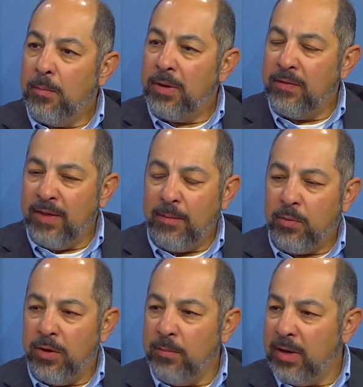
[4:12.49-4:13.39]
But at that
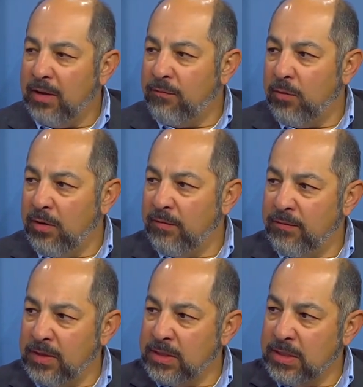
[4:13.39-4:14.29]
point, you might have $40,
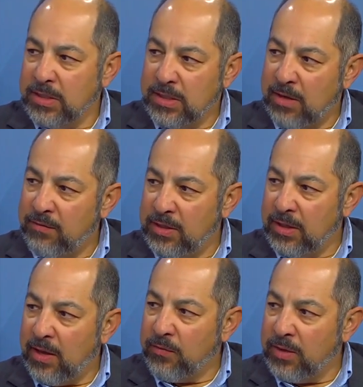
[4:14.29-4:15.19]
$50, $60,
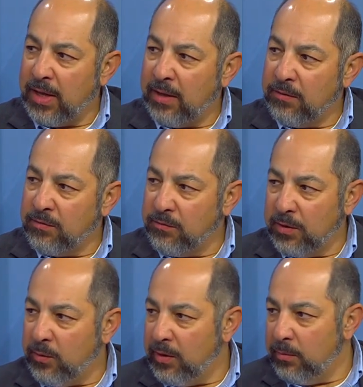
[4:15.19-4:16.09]
$70,000 in
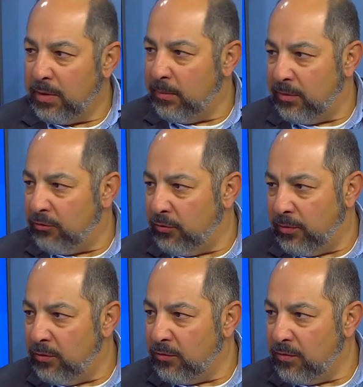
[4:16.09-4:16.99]
required minimum
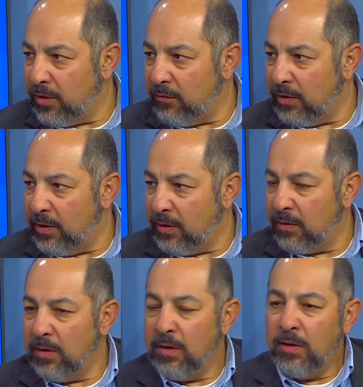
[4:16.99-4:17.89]
distributions every
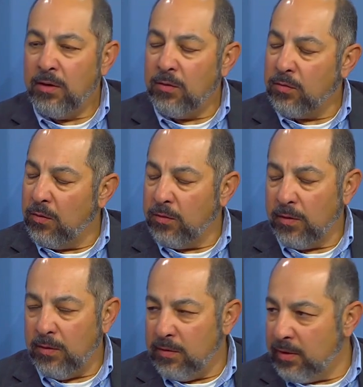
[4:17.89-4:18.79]
year. Your Social
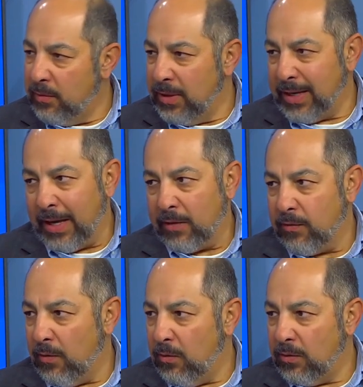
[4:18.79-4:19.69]
Security is going to be
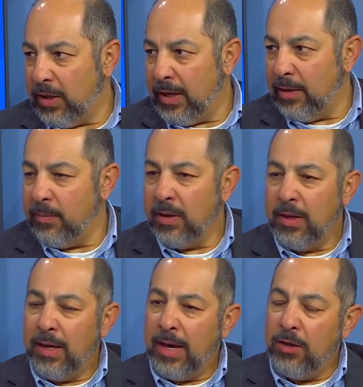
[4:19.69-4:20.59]
taxed the whole time,
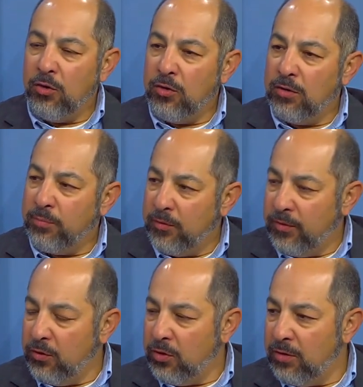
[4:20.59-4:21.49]
and you could
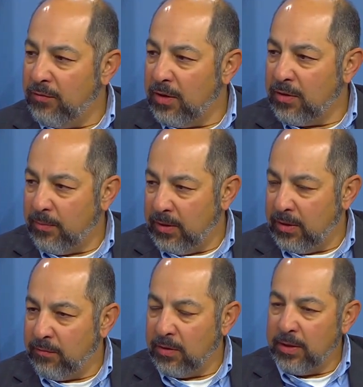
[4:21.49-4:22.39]
have done something
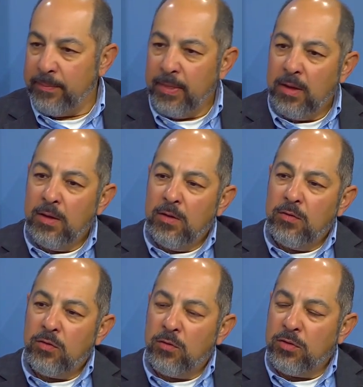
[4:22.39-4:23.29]
differently.
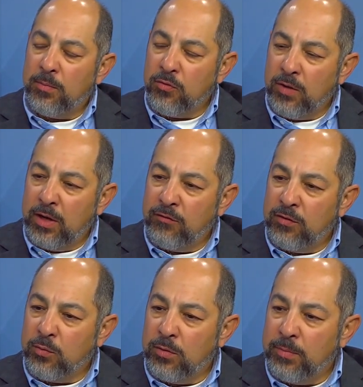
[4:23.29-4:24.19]
So some
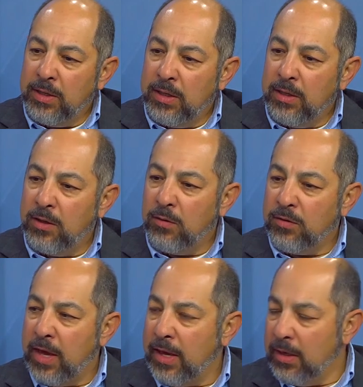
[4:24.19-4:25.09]
strategies would be, you know,
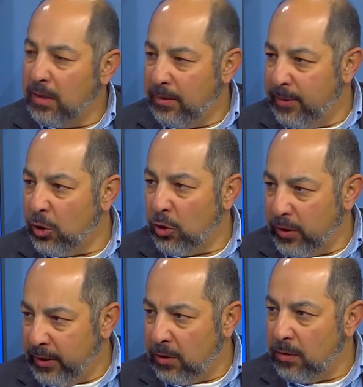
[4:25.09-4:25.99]
taking it a little bit
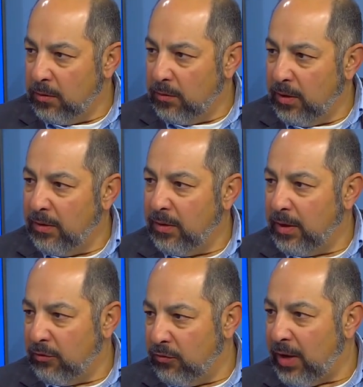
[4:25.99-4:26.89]
earlier and
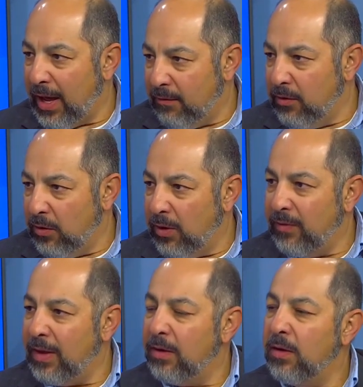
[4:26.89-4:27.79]
let you have, you know,
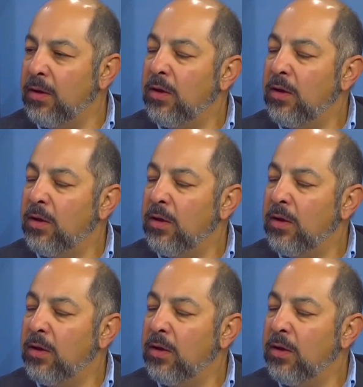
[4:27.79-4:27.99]
and then